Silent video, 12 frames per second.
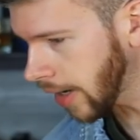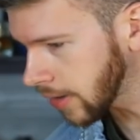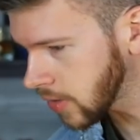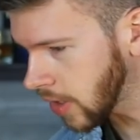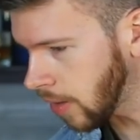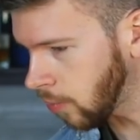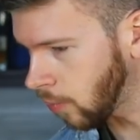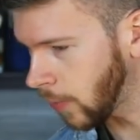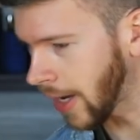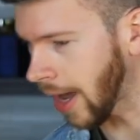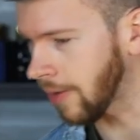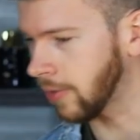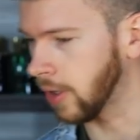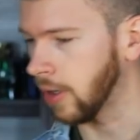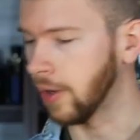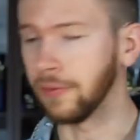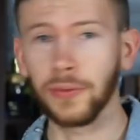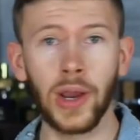next up, we have a,
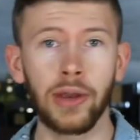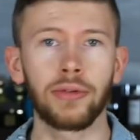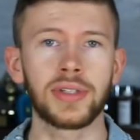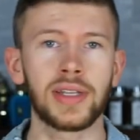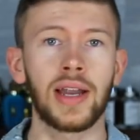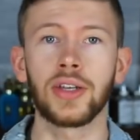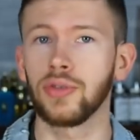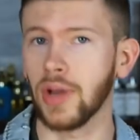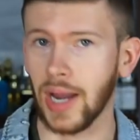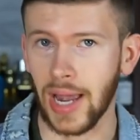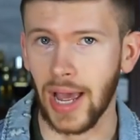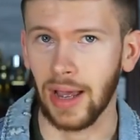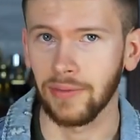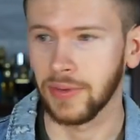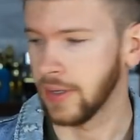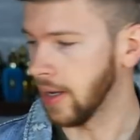a, fragrance that I do not have.